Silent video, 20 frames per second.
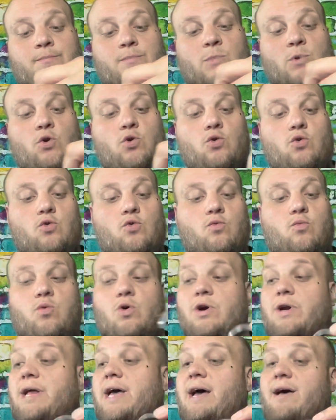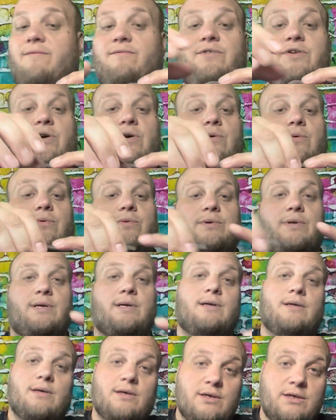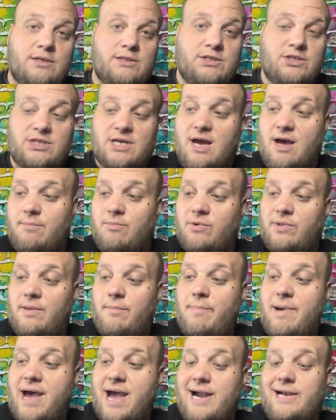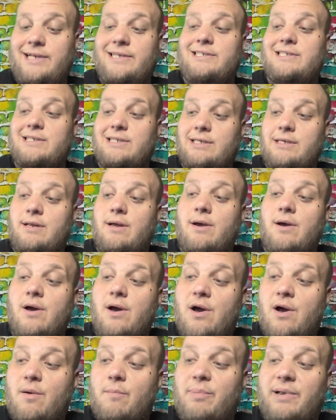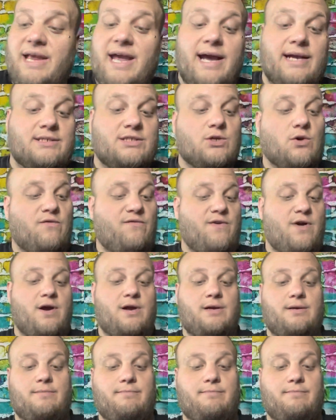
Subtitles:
Who would have known? Good job on the packaging. But yeah, so far